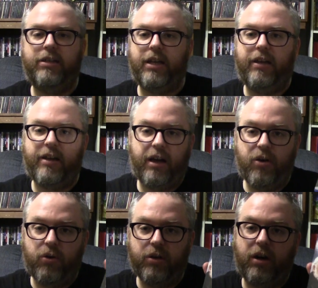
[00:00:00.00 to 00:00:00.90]
as I
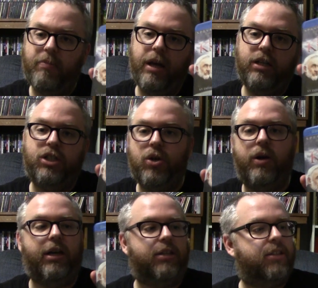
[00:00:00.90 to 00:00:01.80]
gotten older, I might
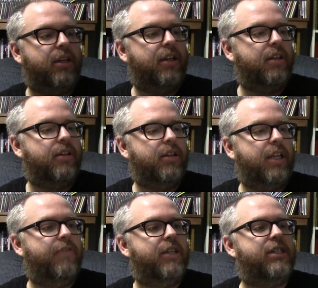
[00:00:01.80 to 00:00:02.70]
enjoy it and
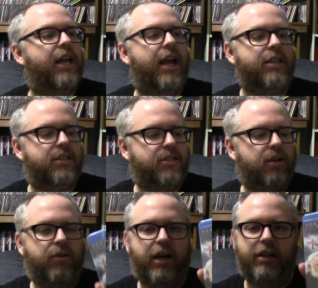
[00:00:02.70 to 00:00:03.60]
give it a chance.
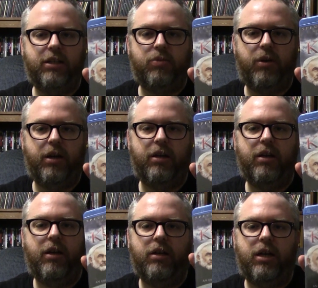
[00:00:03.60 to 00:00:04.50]
So got this one.
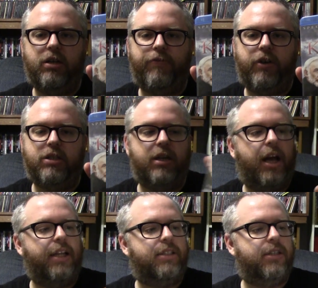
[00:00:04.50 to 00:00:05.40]
Here's First
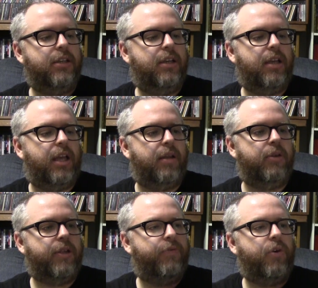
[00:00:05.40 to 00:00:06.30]
Night, and
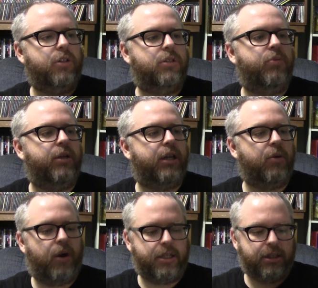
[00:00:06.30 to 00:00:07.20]
looking forward to one
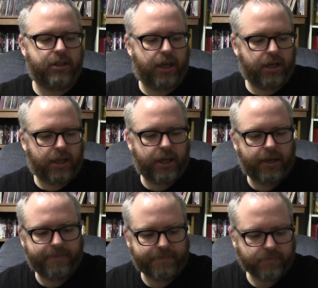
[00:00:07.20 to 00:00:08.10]
day watching that
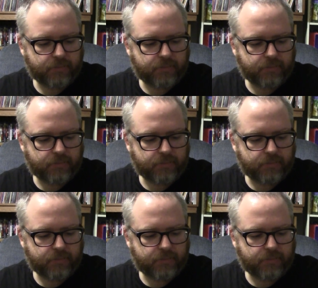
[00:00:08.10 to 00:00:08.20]
again.